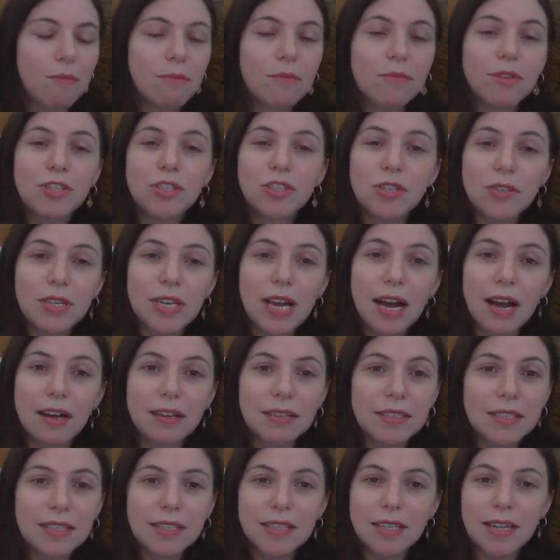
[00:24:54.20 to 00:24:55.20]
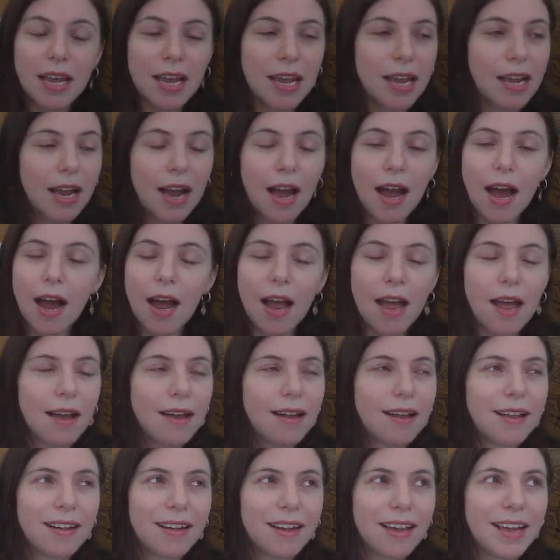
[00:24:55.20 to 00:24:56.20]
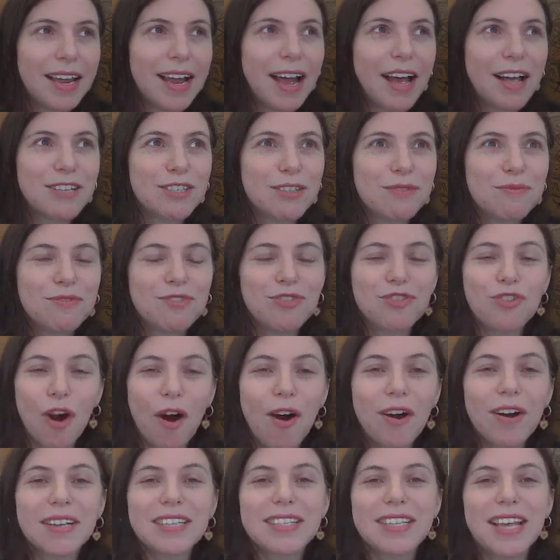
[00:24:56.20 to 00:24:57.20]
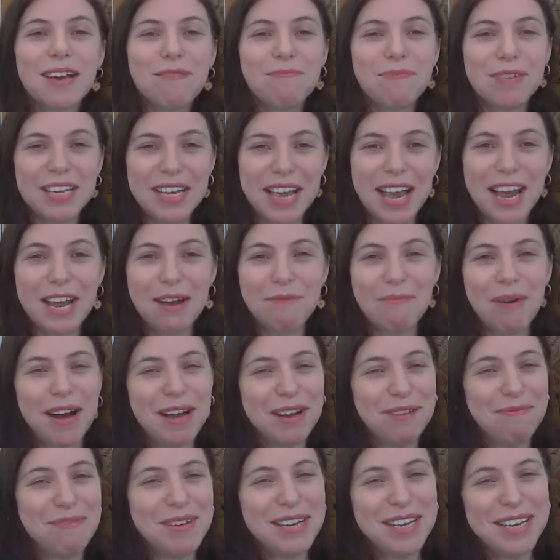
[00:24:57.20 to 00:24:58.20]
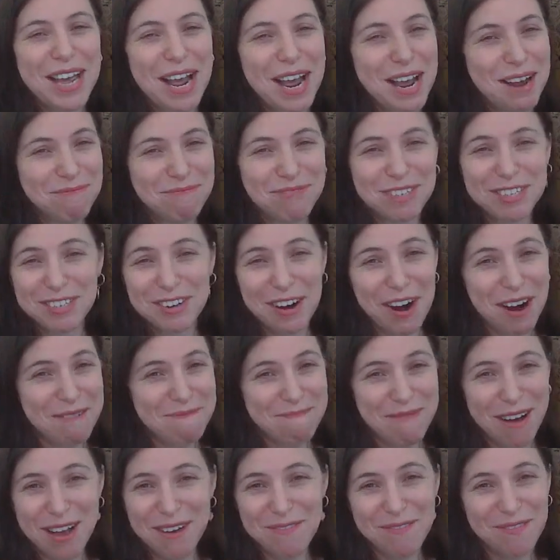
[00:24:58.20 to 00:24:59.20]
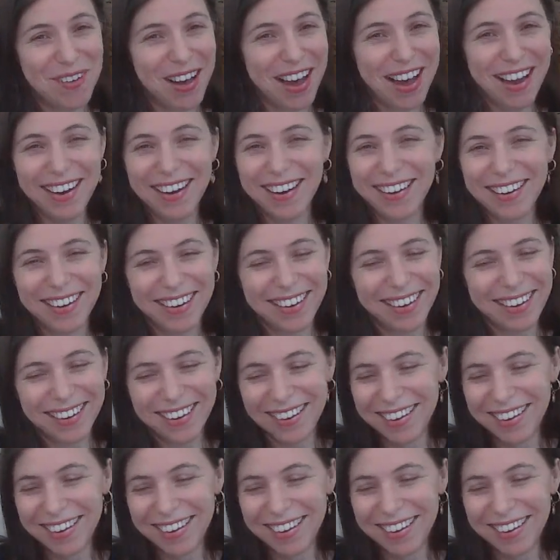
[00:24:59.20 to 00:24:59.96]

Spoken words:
So yes, as strong as I became, I became strong by fire.